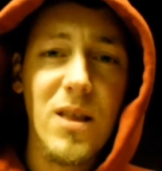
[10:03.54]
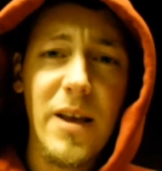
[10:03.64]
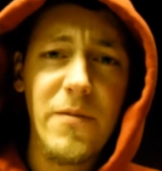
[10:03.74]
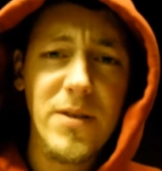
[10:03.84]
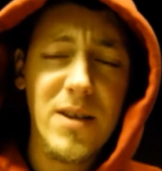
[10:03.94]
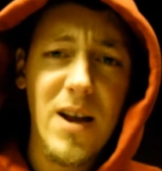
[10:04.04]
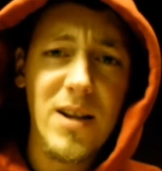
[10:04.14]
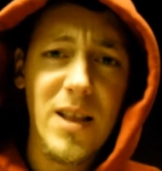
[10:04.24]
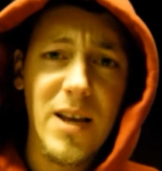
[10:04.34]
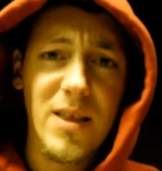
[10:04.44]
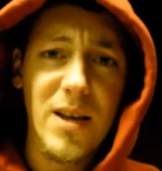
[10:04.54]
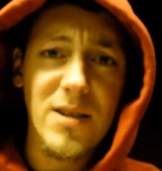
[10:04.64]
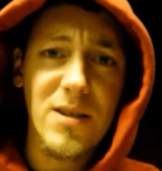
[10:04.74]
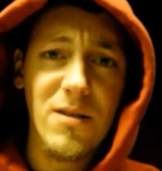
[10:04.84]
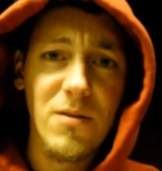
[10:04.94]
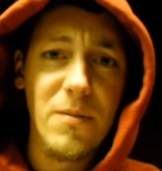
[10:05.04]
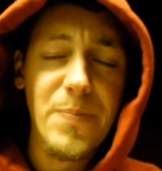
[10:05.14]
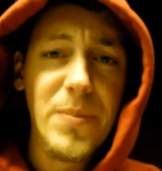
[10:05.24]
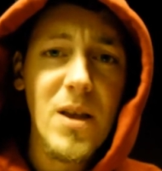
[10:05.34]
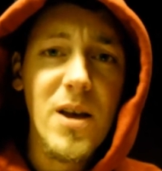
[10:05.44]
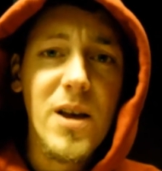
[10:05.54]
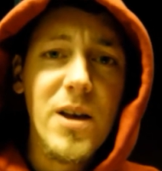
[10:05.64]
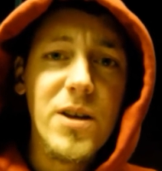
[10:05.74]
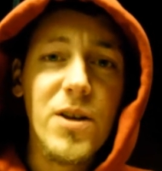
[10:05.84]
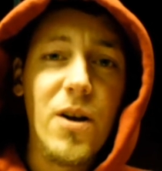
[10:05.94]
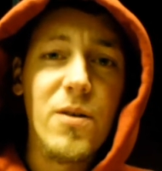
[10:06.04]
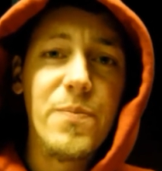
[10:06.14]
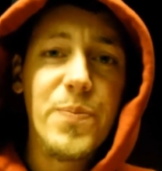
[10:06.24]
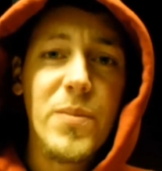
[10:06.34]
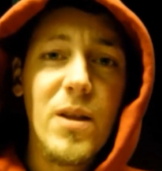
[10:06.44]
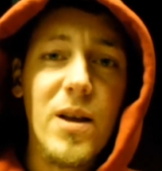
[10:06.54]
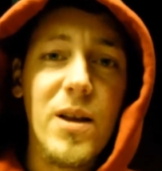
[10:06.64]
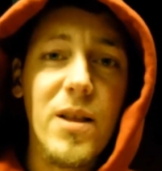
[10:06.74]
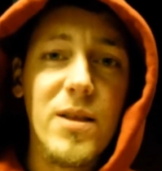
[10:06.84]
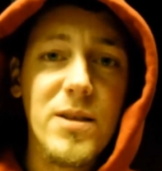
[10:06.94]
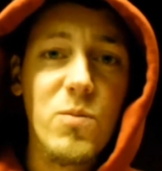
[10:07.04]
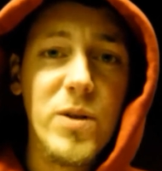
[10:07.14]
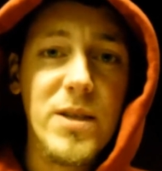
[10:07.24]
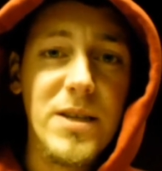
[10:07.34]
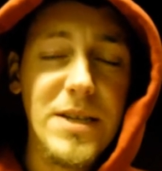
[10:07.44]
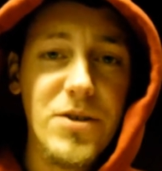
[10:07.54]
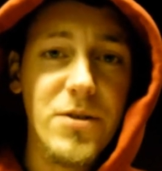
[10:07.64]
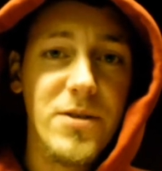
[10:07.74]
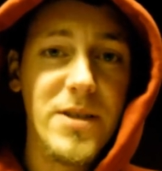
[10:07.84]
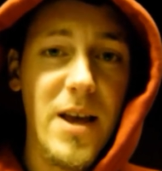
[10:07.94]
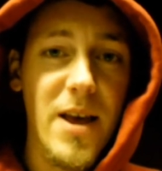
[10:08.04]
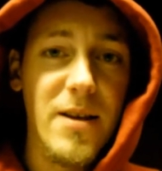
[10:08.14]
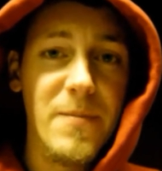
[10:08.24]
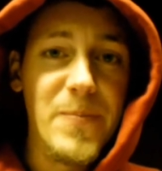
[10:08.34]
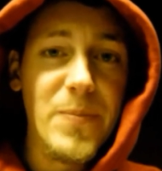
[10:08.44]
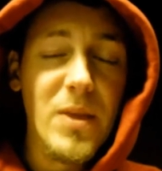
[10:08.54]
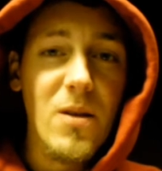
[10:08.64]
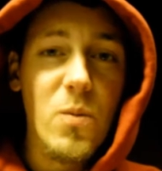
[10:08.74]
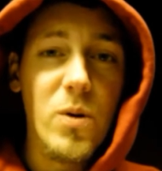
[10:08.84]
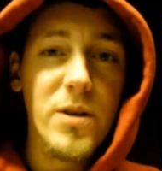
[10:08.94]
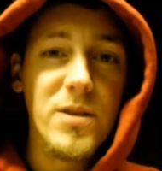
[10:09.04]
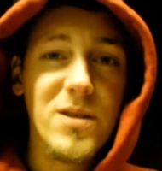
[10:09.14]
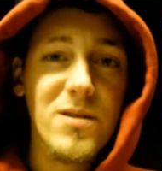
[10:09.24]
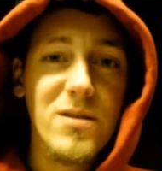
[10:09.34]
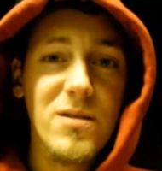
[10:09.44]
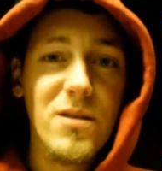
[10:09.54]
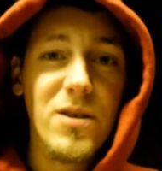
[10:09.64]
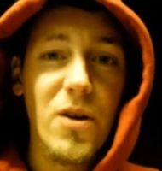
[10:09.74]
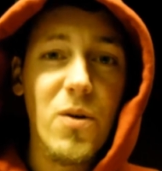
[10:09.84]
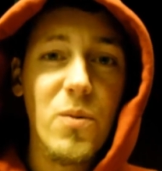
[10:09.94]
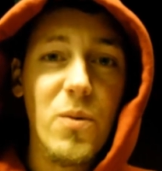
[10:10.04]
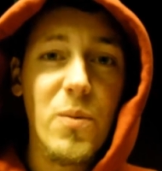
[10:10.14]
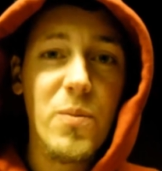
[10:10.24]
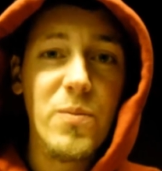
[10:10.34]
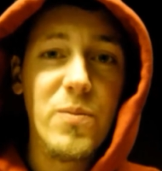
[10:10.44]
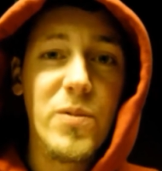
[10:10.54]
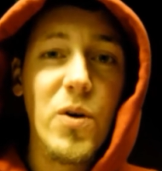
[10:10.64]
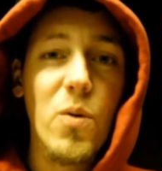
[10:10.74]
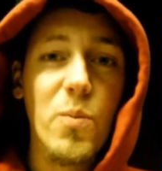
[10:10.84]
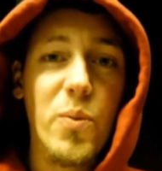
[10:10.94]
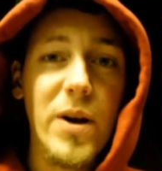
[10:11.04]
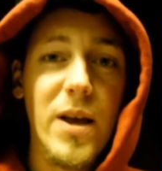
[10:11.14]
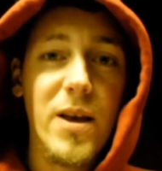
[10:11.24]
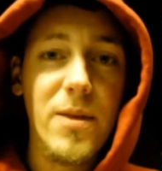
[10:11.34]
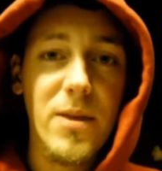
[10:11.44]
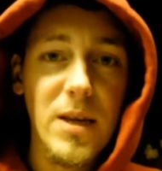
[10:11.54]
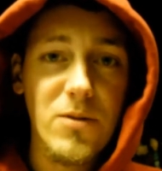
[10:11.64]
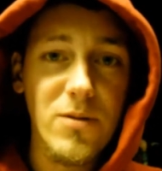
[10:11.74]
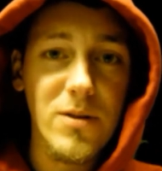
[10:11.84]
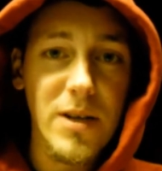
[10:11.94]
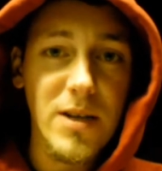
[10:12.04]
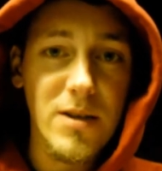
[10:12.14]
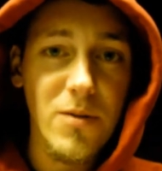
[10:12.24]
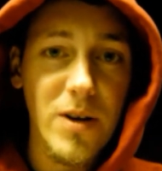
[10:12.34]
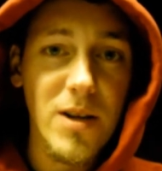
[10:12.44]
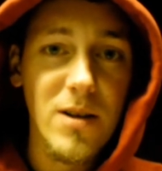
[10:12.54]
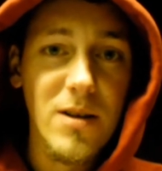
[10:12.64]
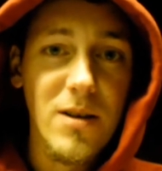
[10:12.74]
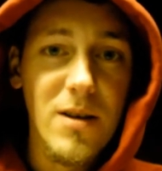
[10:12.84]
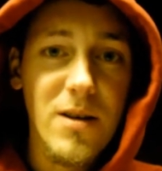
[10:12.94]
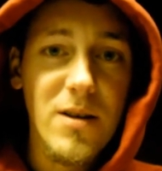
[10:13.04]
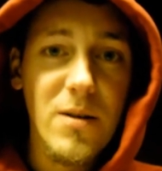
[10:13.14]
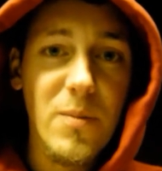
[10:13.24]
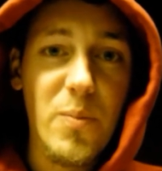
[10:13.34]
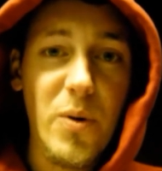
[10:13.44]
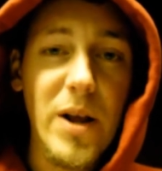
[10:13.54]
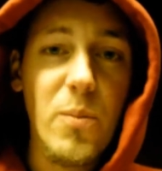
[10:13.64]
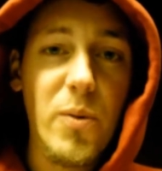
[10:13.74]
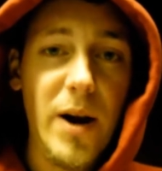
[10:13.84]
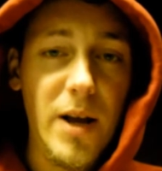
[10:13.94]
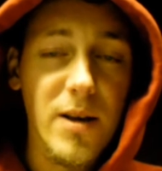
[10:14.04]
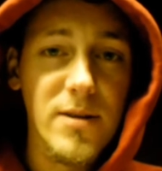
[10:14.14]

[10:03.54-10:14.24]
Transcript: life is kind of like that too, you know. And the, what the teacher said was, you know, don't bring a cathedral into it. Bring a brick.